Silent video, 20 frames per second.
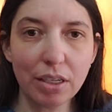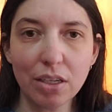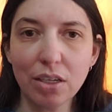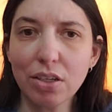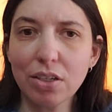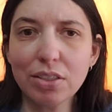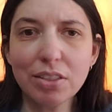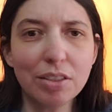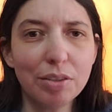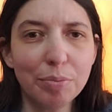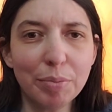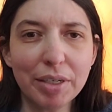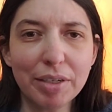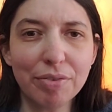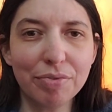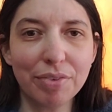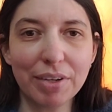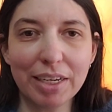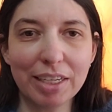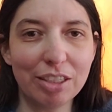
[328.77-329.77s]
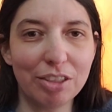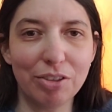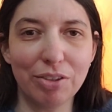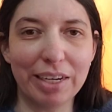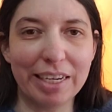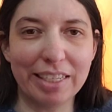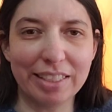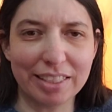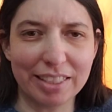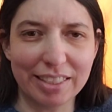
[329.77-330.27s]
Because you might find you
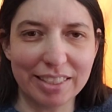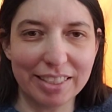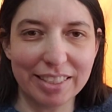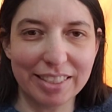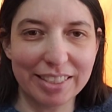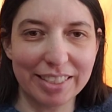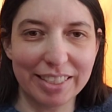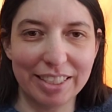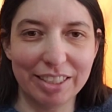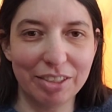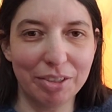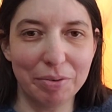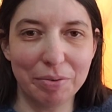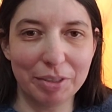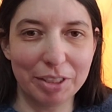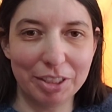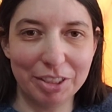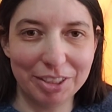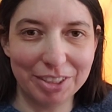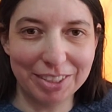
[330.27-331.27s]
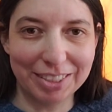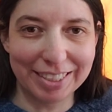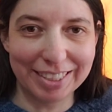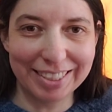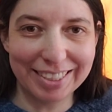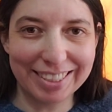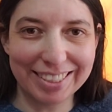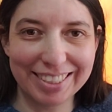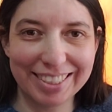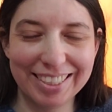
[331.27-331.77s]
hate this and don't want to do
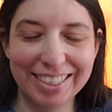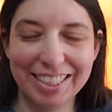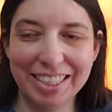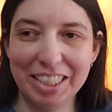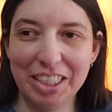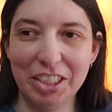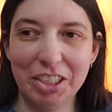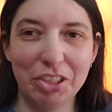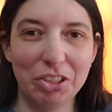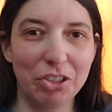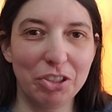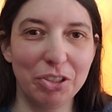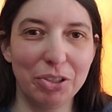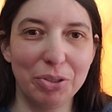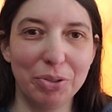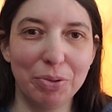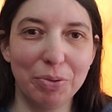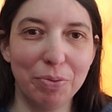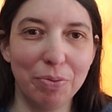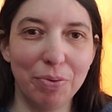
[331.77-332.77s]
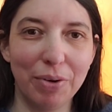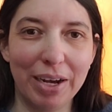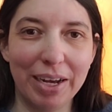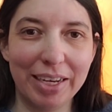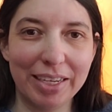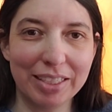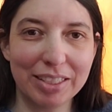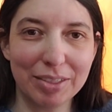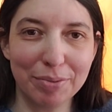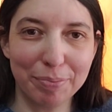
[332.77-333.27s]
this. So
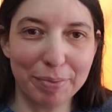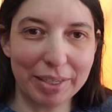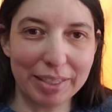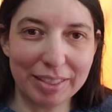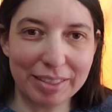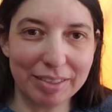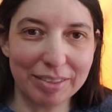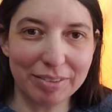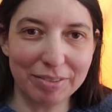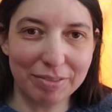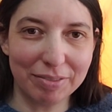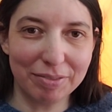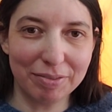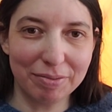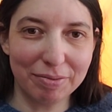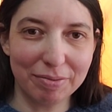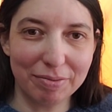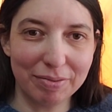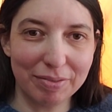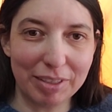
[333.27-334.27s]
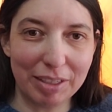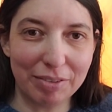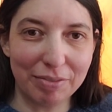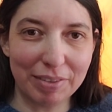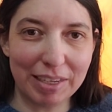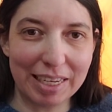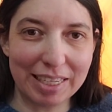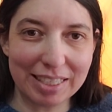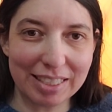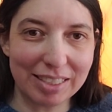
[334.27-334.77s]
why
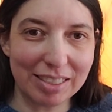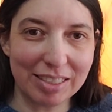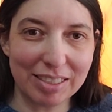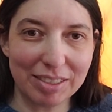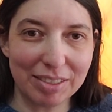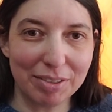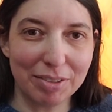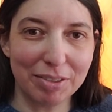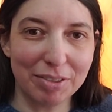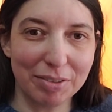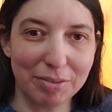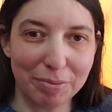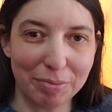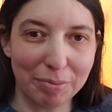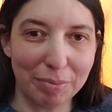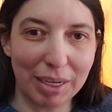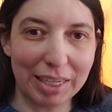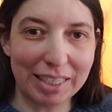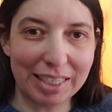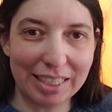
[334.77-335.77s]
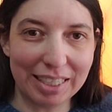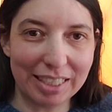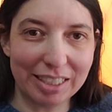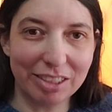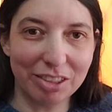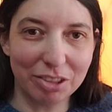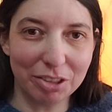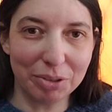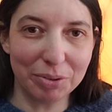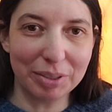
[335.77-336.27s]
invest money
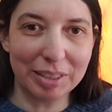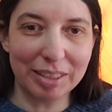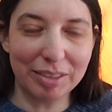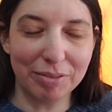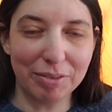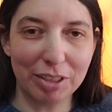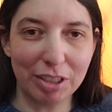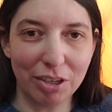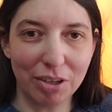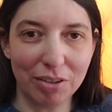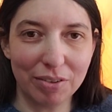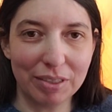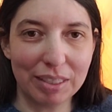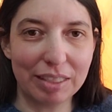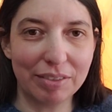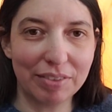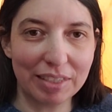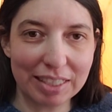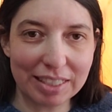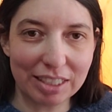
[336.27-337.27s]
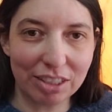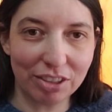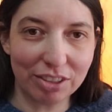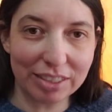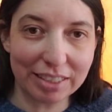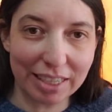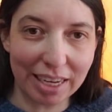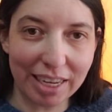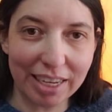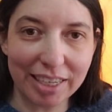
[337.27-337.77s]
into it when you're already investing your
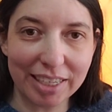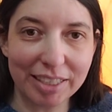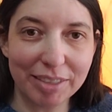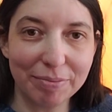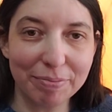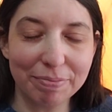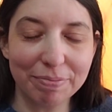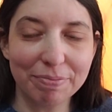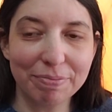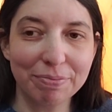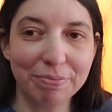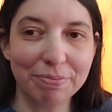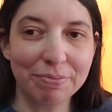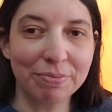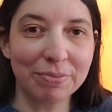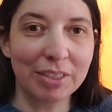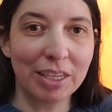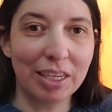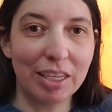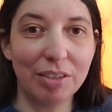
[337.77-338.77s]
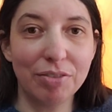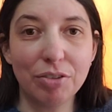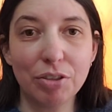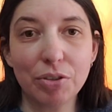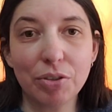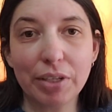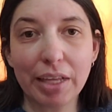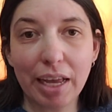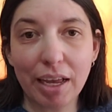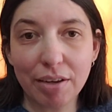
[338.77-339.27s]
time if you
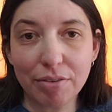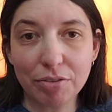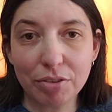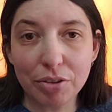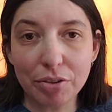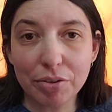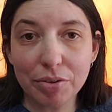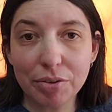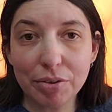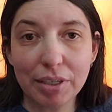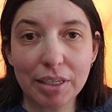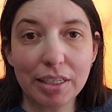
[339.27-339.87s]
don't have to?